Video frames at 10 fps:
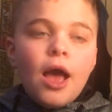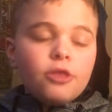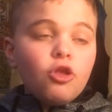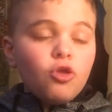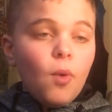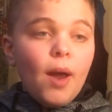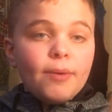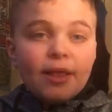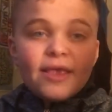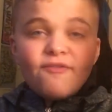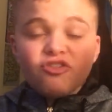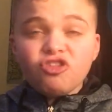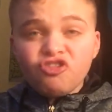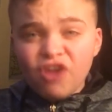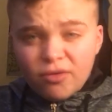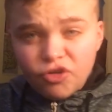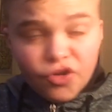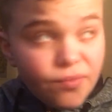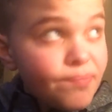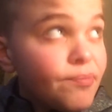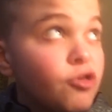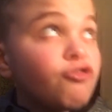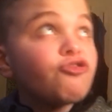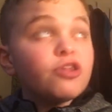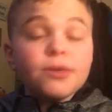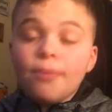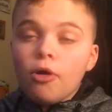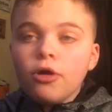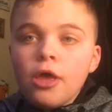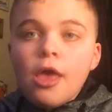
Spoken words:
I don't know why we didn't give it to the Sheridan, personally, but